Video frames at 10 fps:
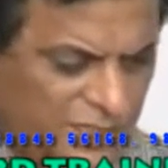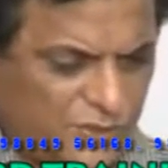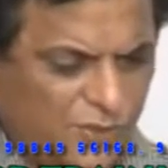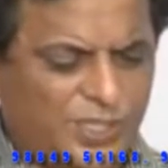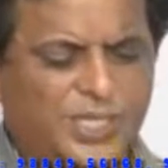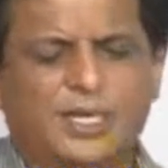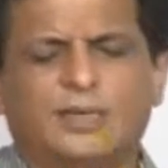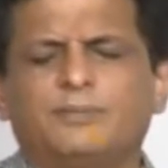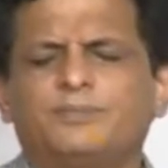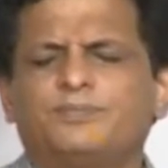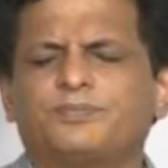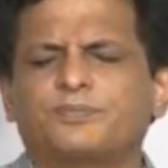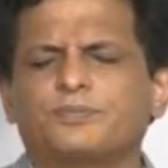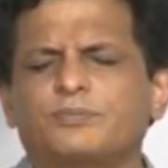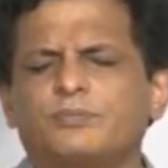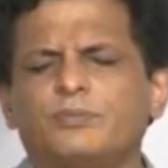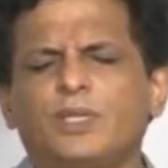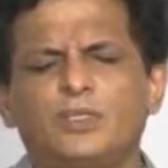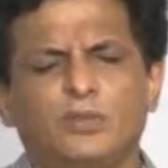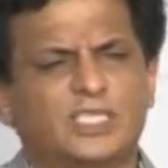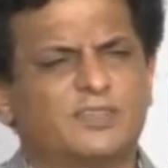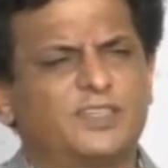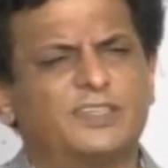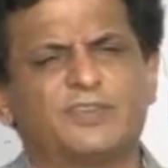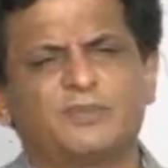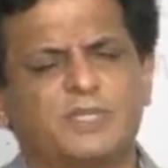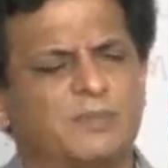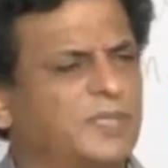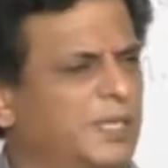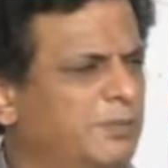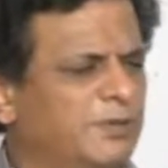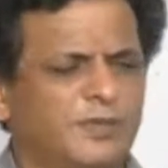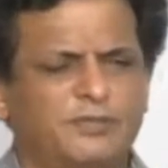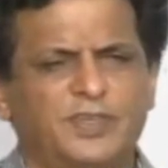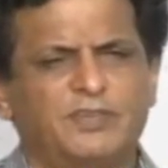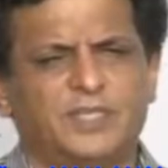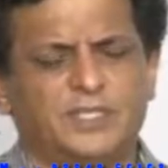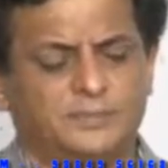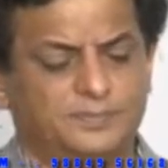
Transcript: so ill. You are suffering from some type of a fever.